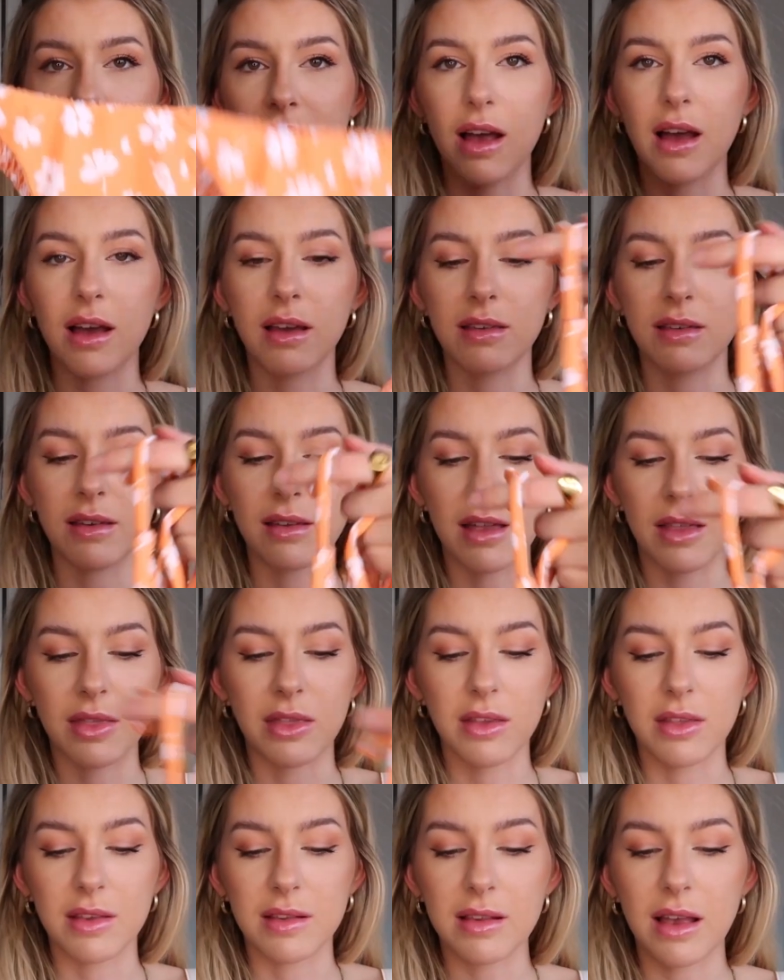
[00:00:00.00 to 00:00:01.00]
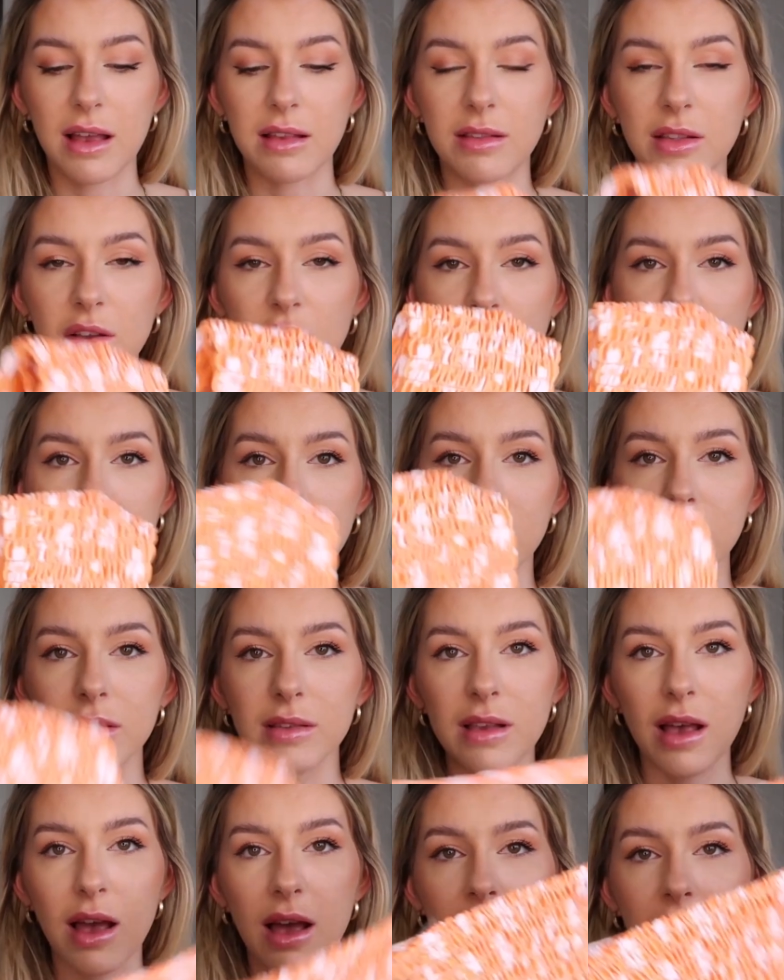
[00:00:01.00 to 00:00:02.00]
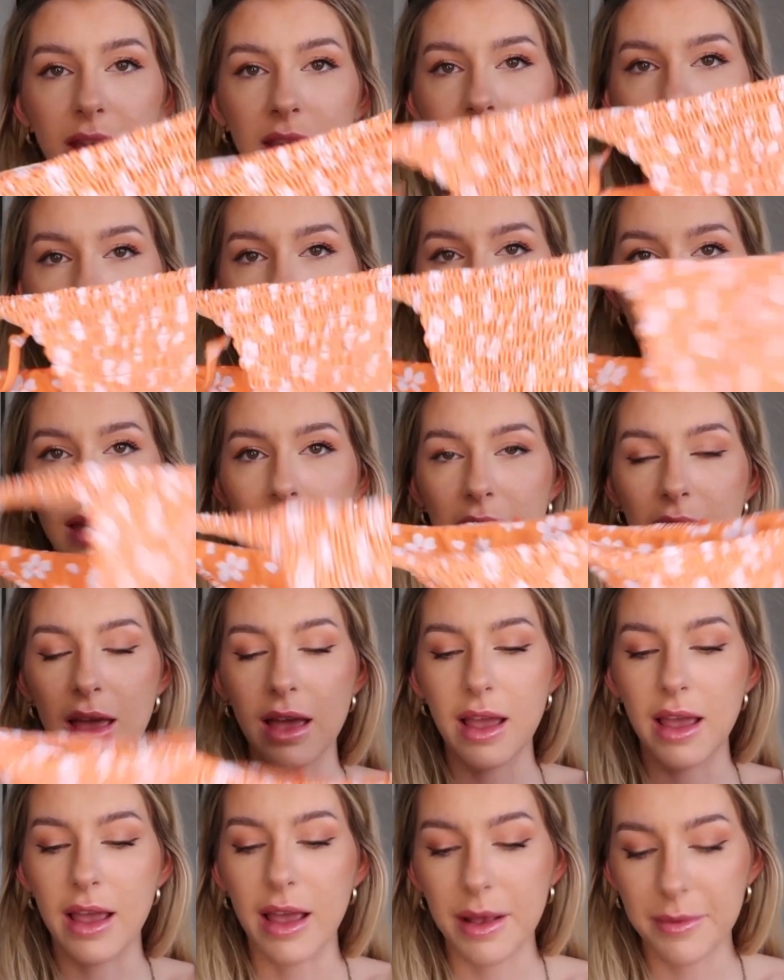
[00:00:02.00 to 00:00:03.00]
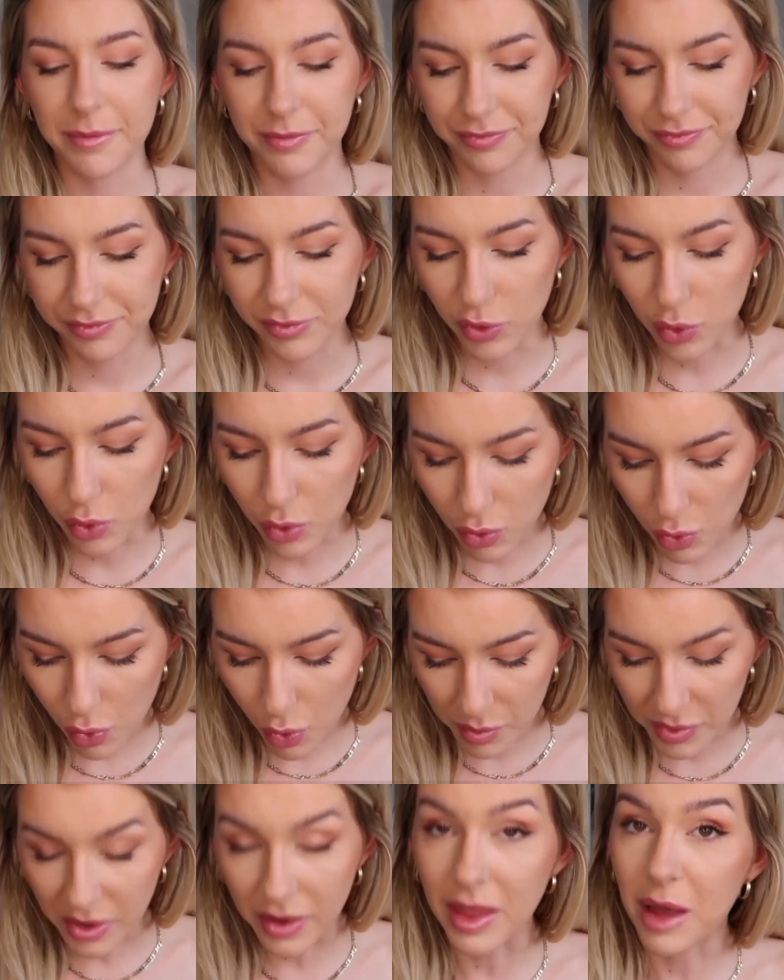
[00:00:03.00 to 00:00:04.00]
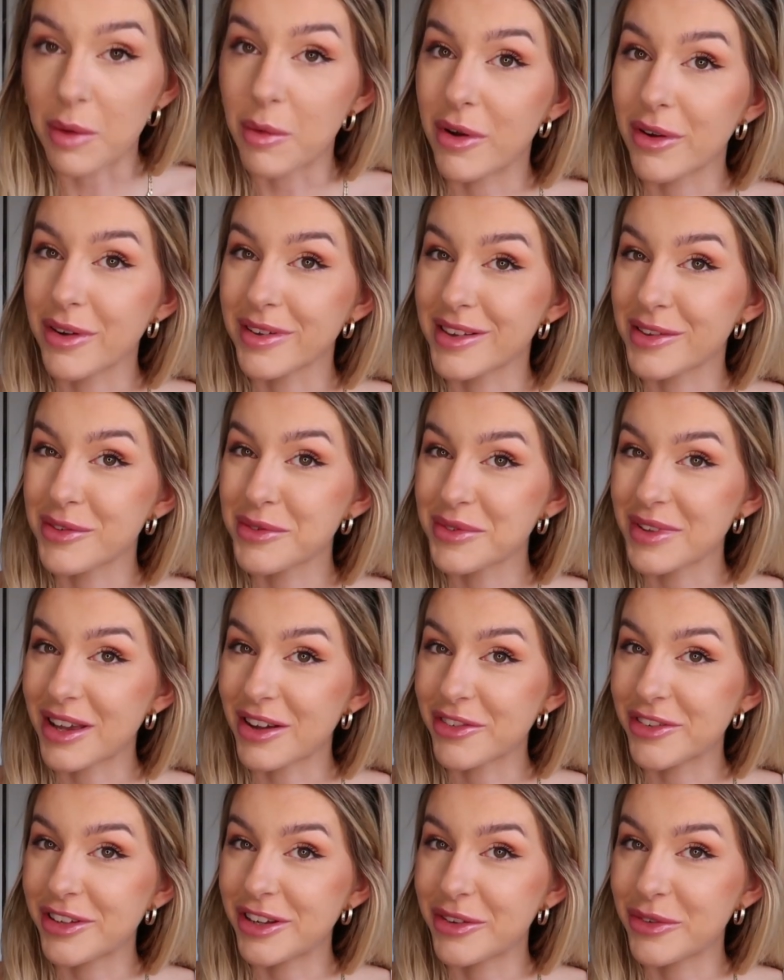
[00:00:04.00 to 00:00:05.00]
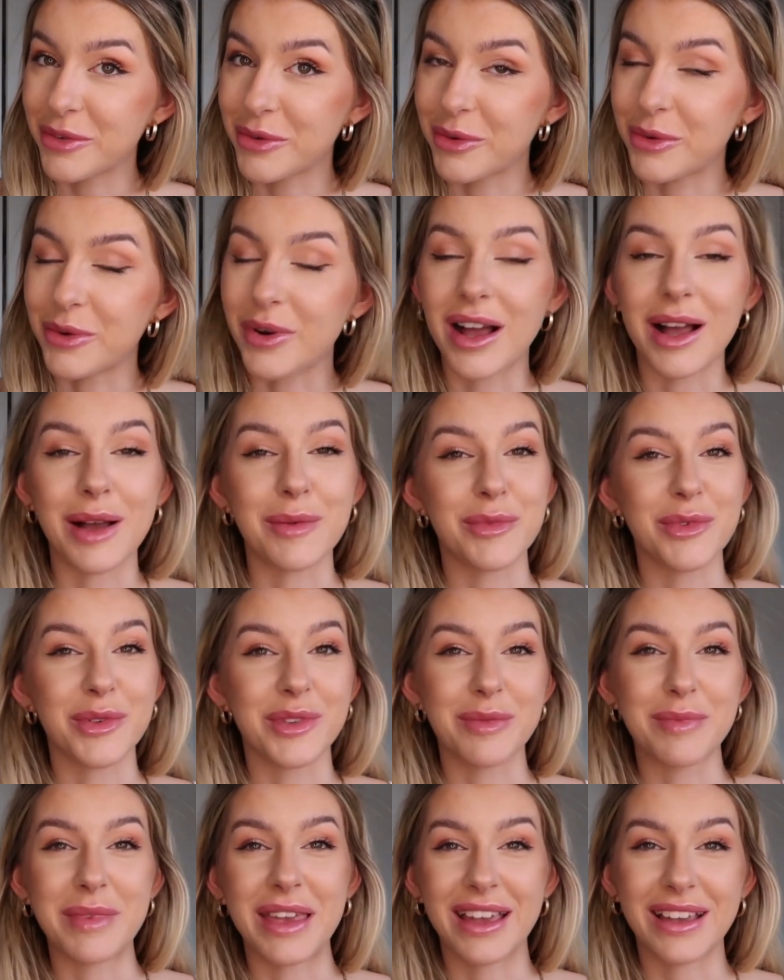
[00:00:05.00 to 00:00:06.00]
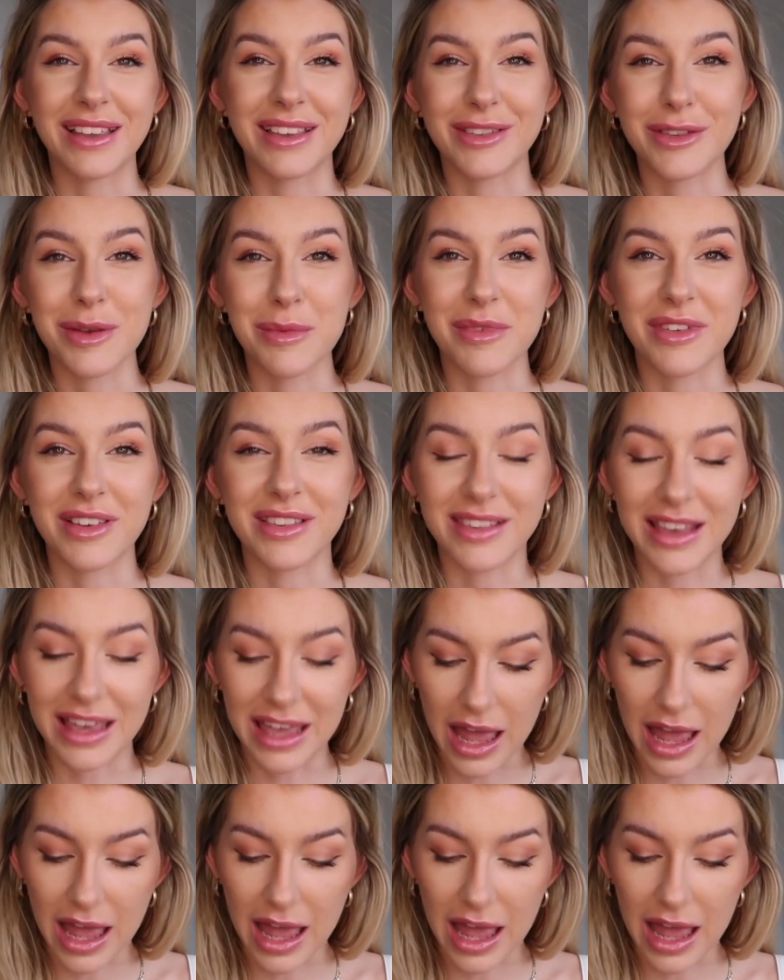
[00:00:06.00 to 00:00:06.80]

side, and then the other side's the crinkle side. Don't quote me on that one because I don't actually know. I'm just making assumptions